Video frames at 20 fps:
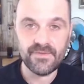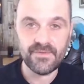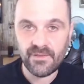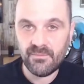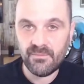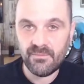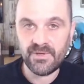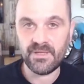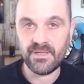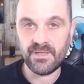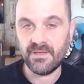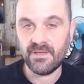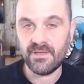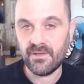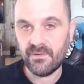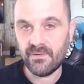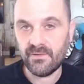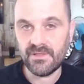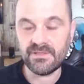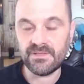for somebody
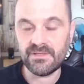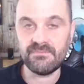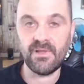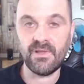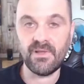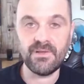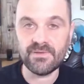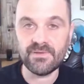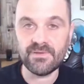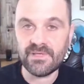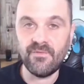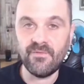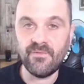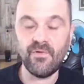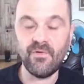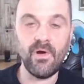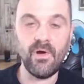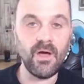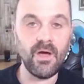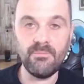who is, like you were saying before,